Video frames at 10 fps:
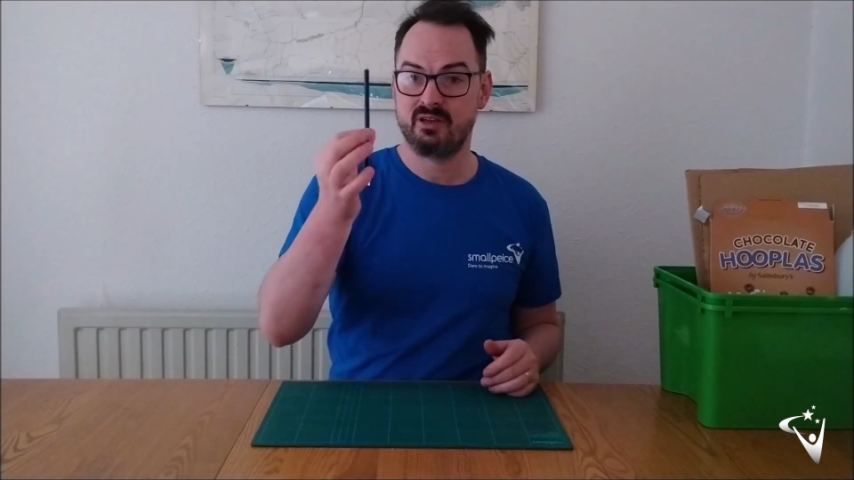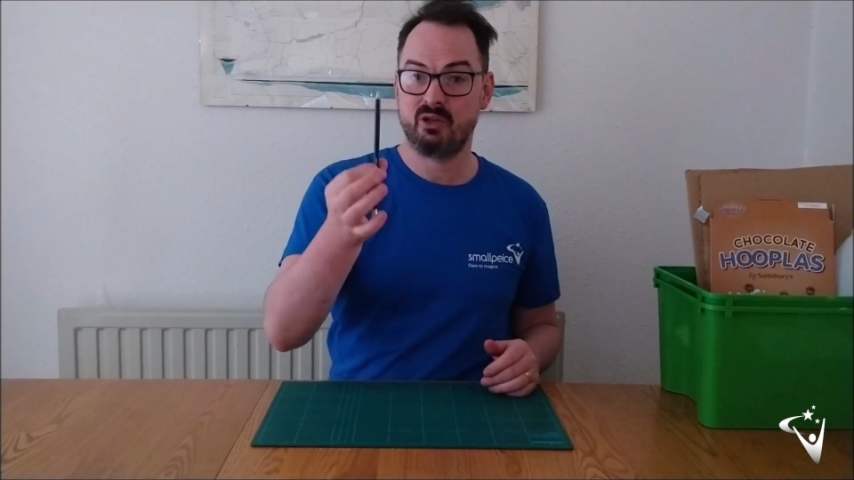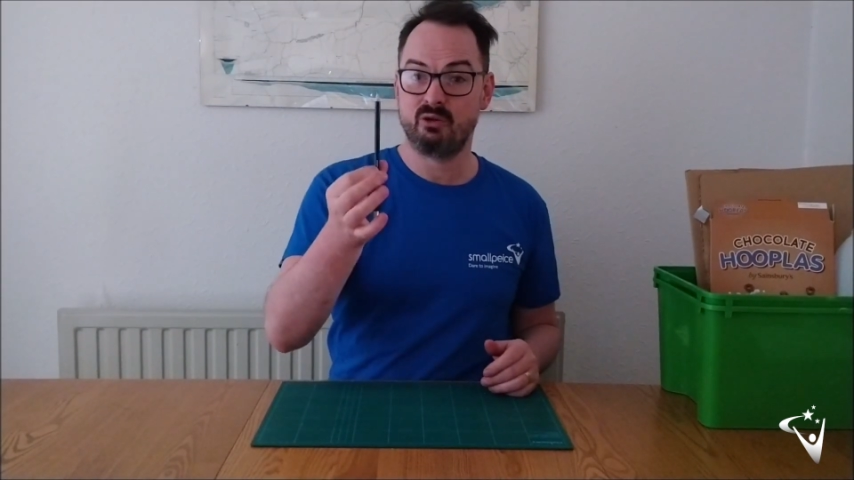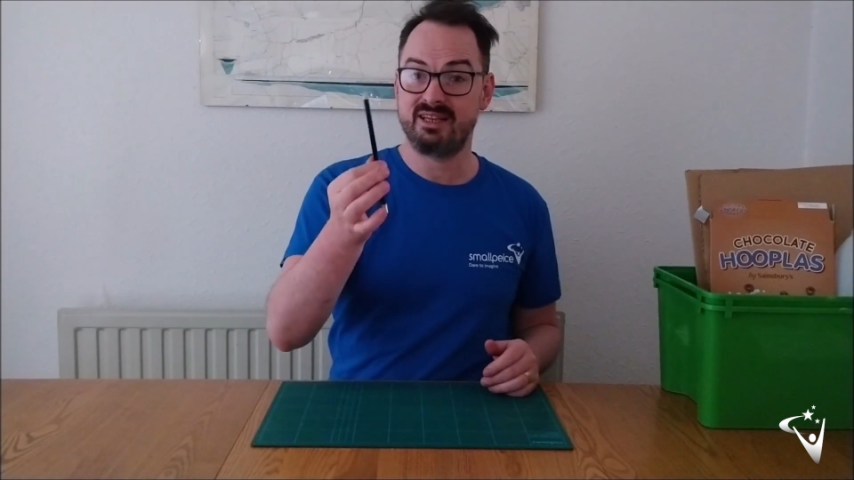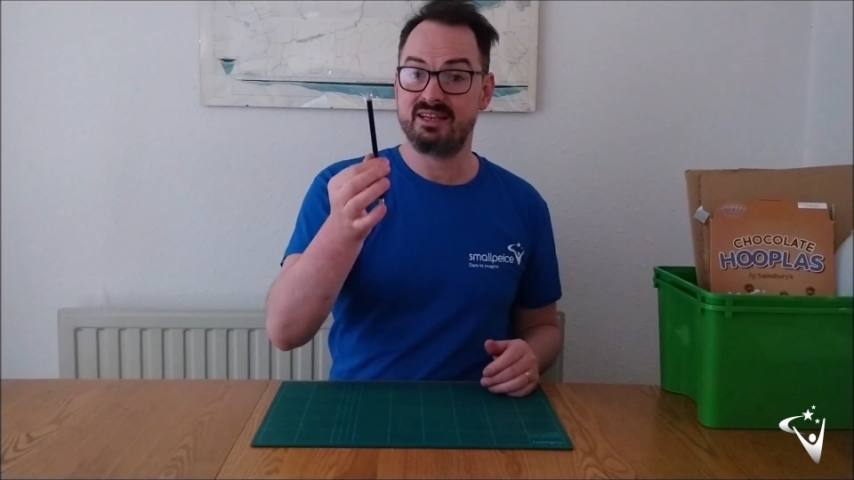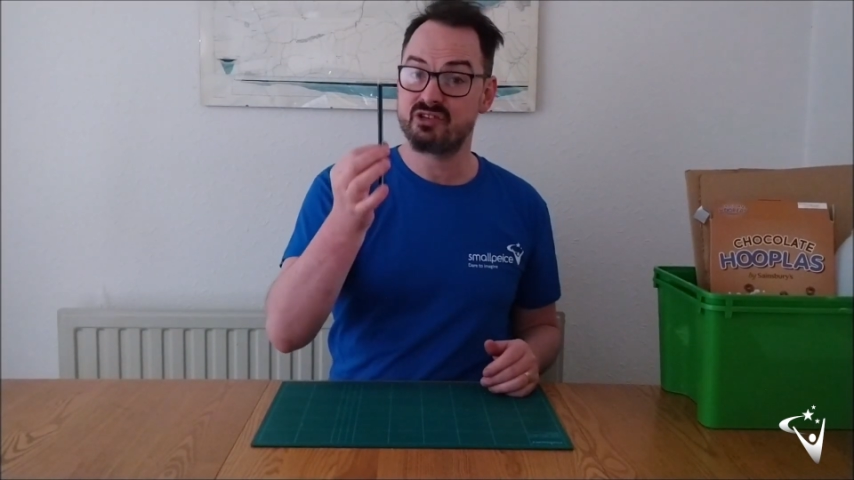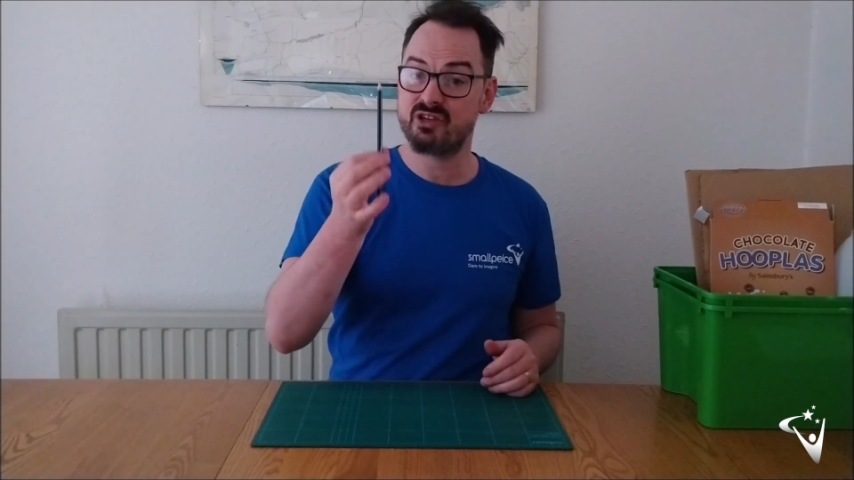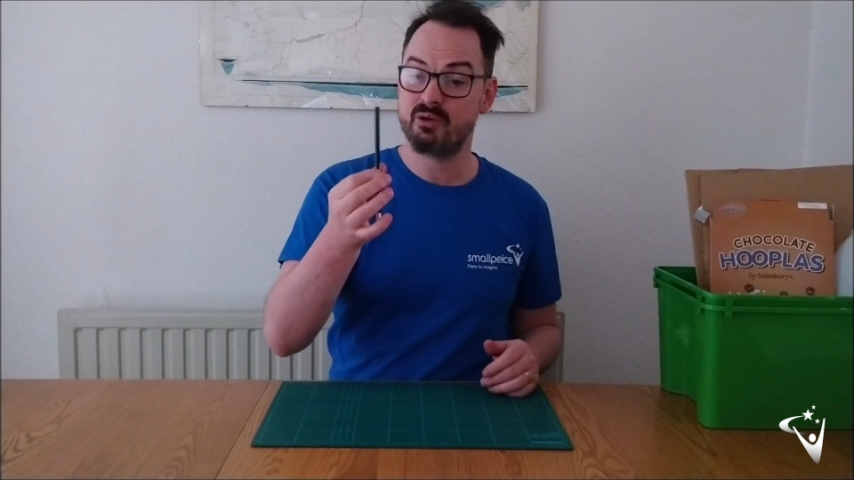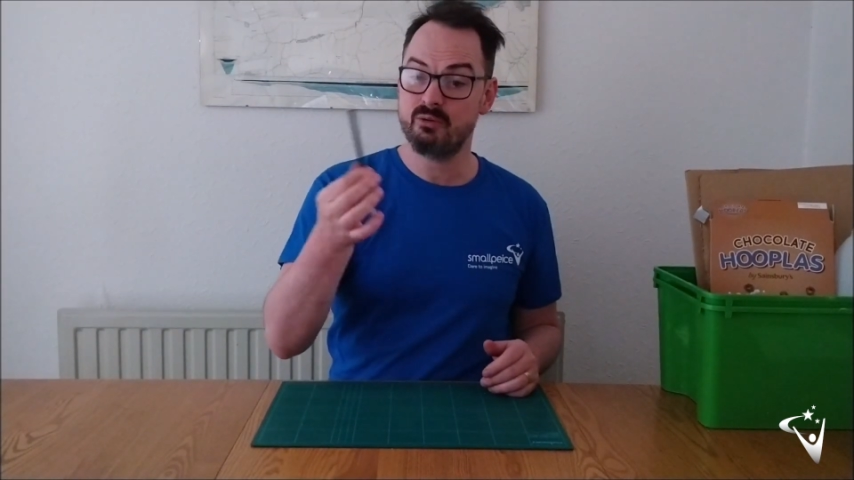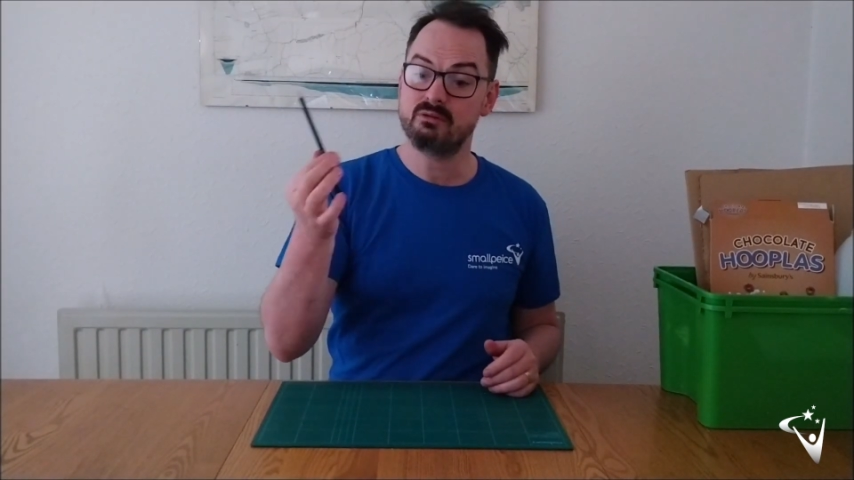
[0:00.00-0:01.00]
You'll need
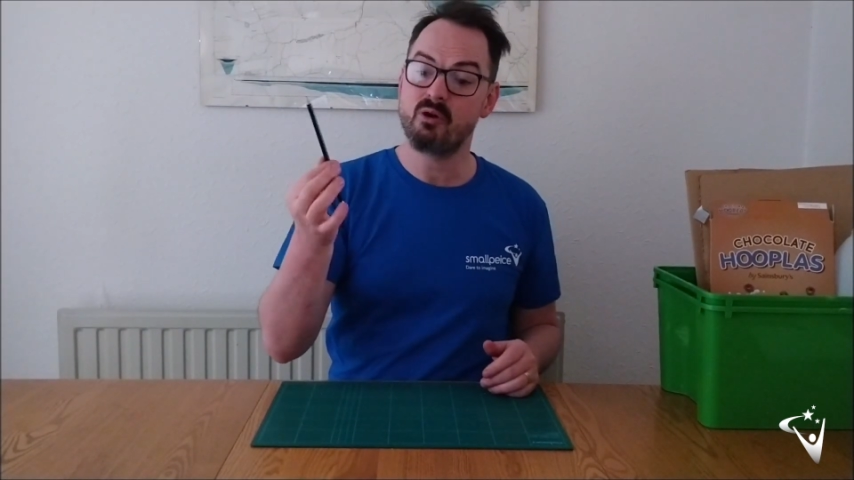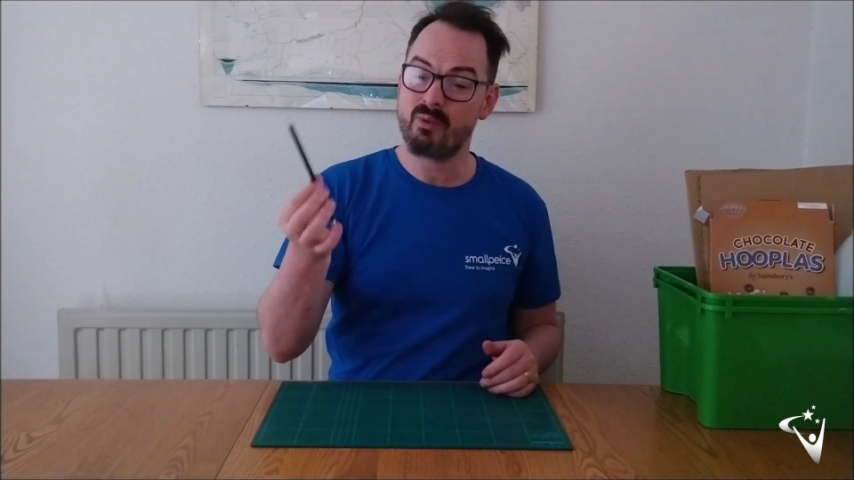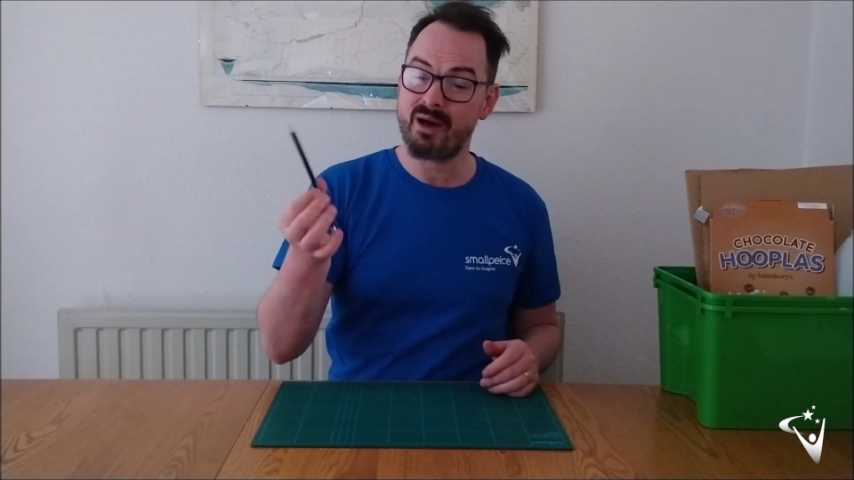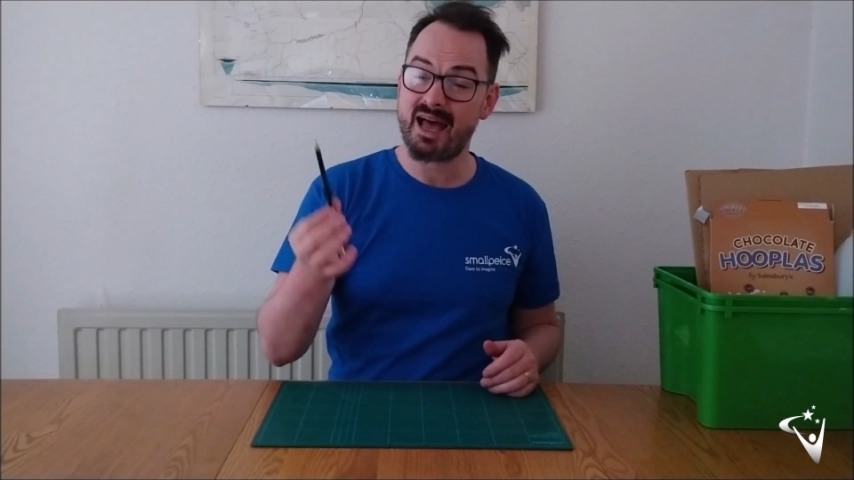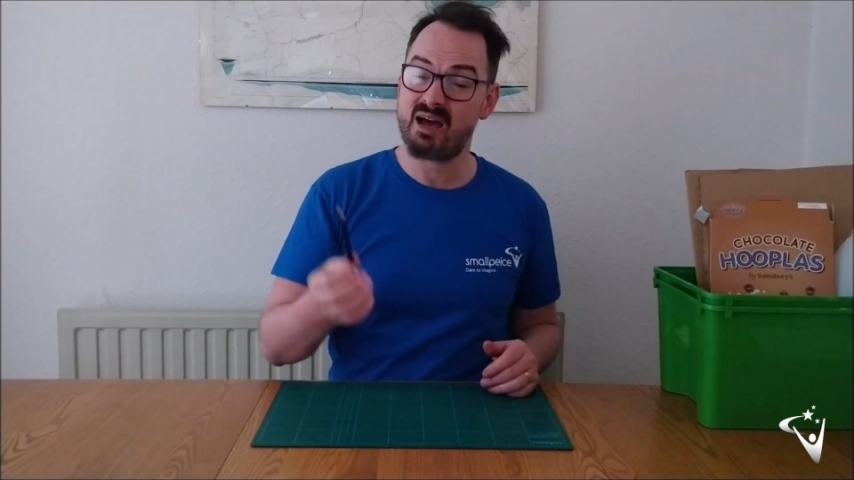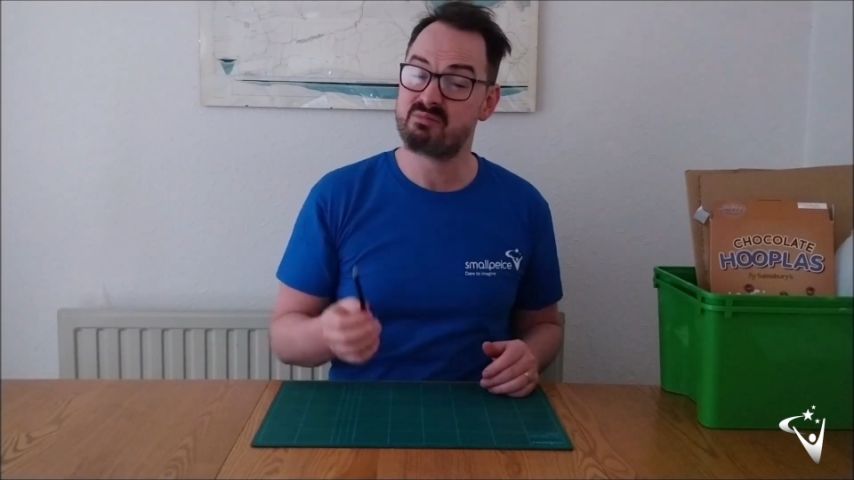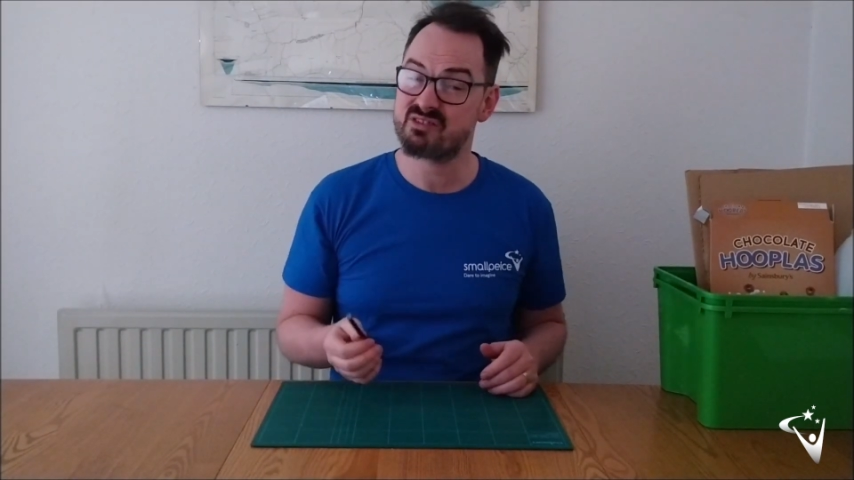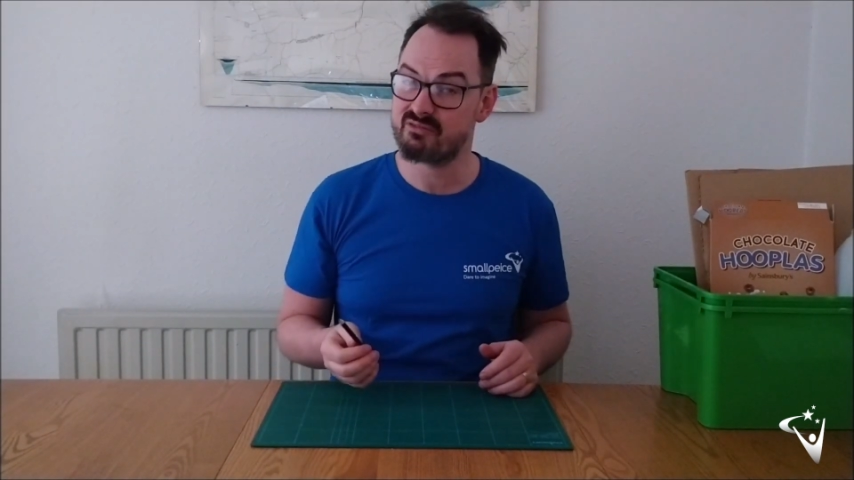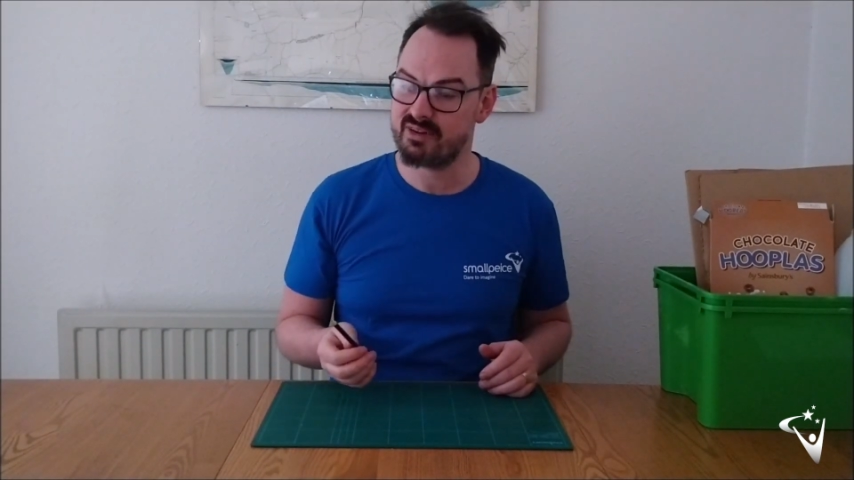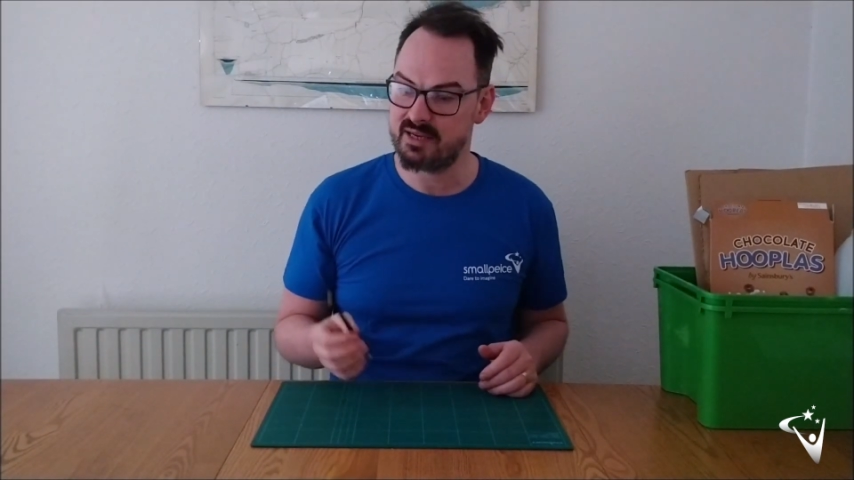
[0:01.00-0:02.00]
two or perhaps
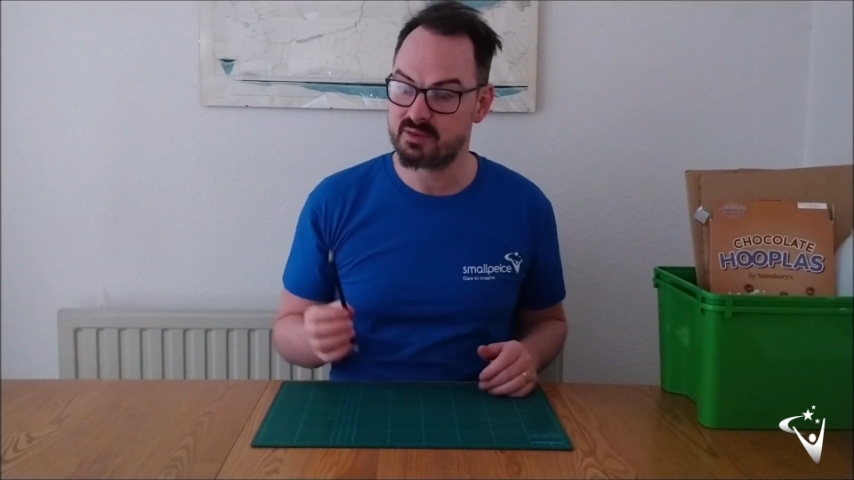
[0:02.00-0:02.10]
three